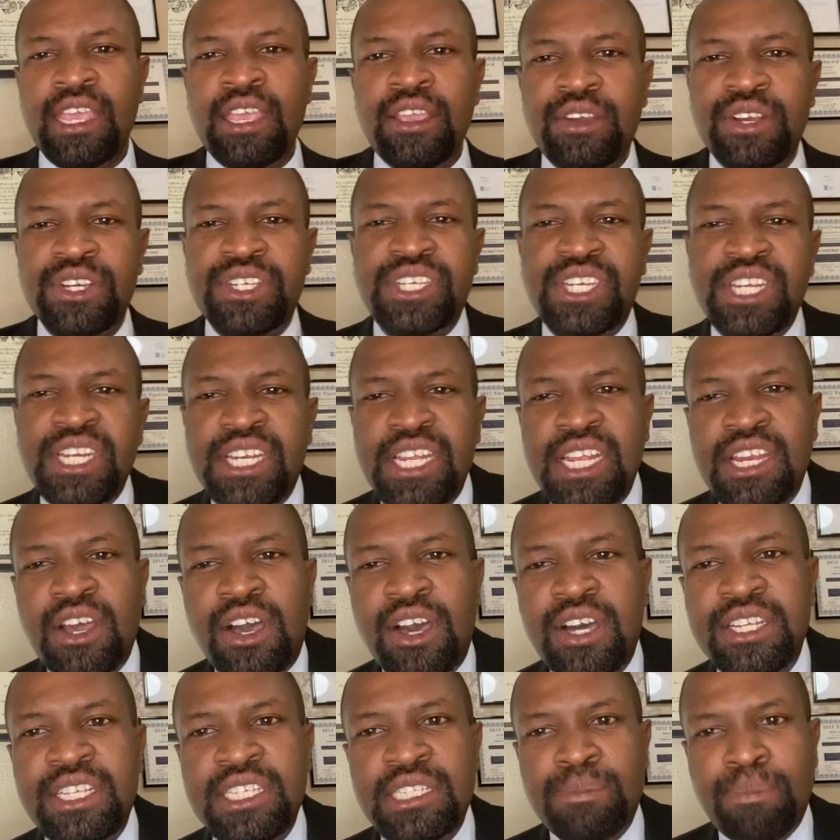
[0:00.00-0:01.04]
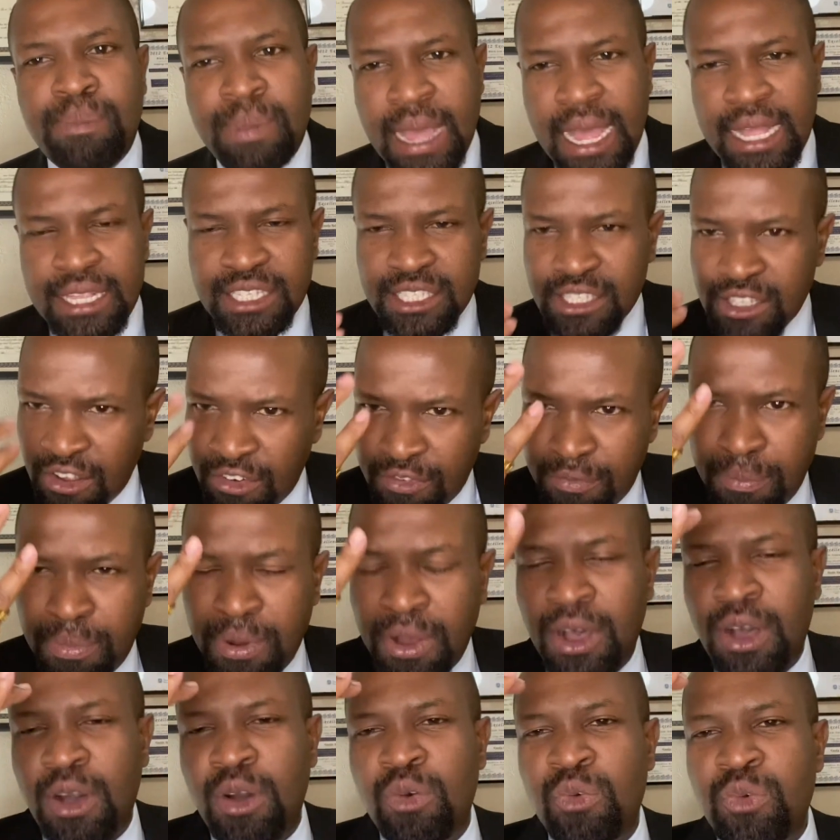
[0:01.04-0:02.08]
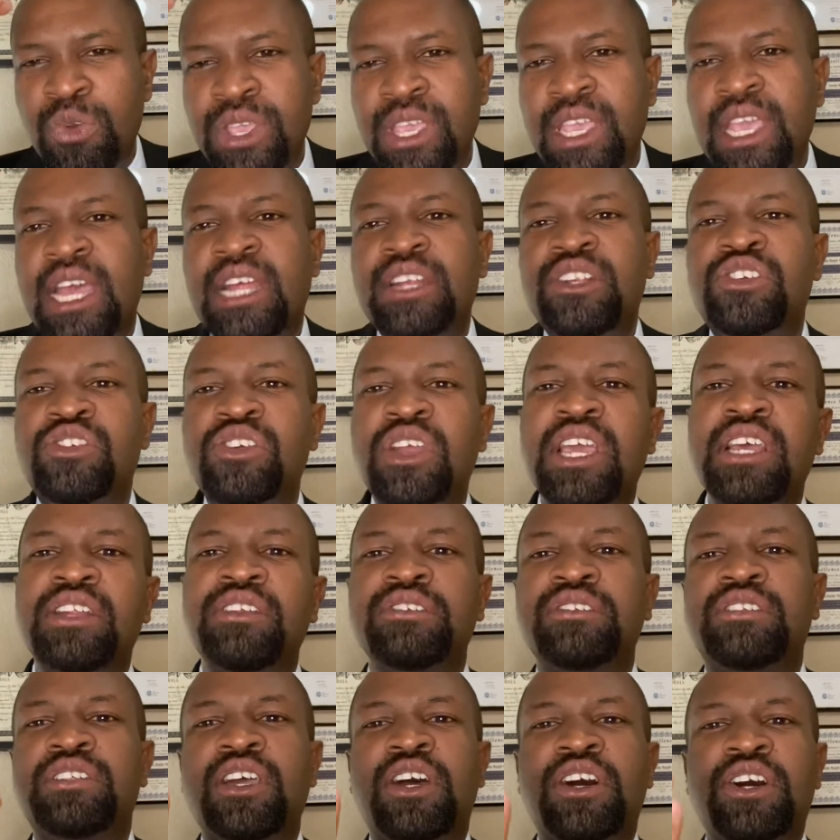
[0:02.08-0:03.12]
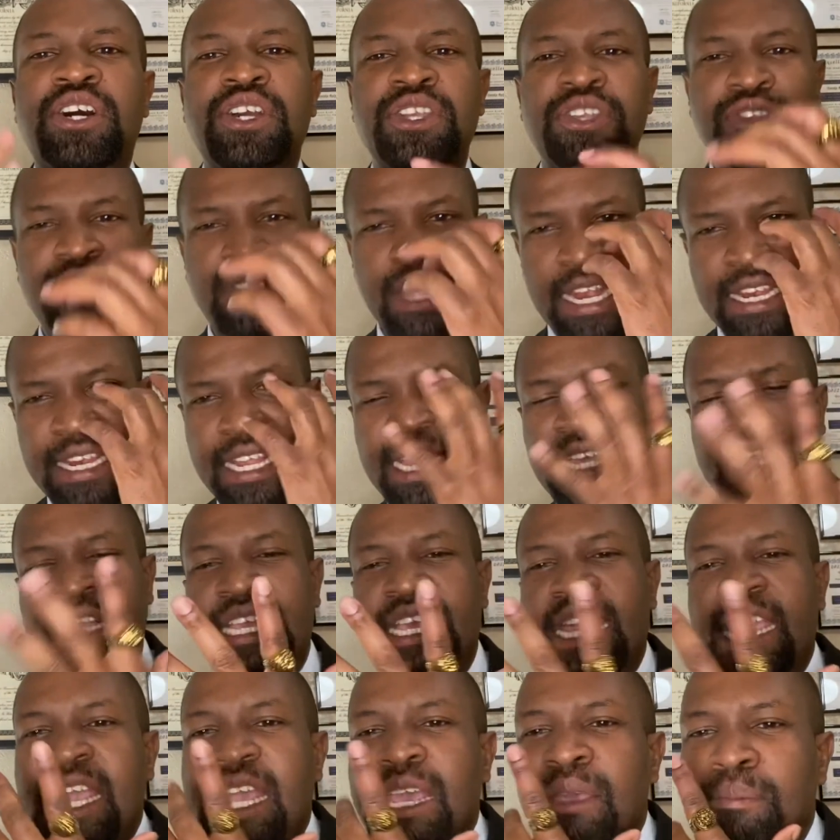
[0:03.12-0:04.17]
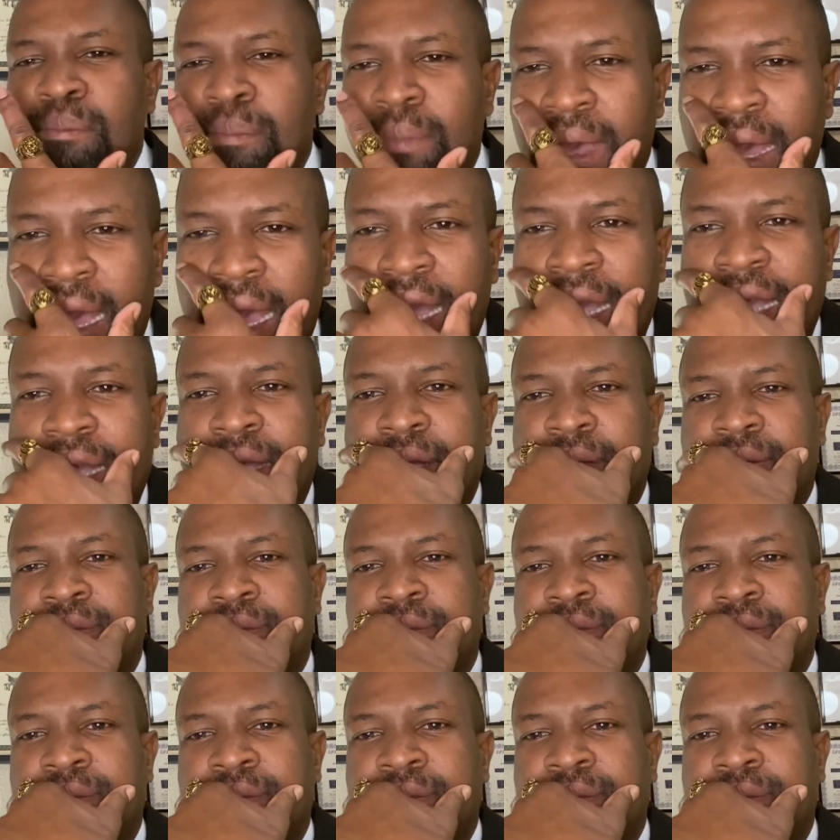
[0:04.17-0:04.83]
or she did all this bad stuff, but we are trying to tell you that they came back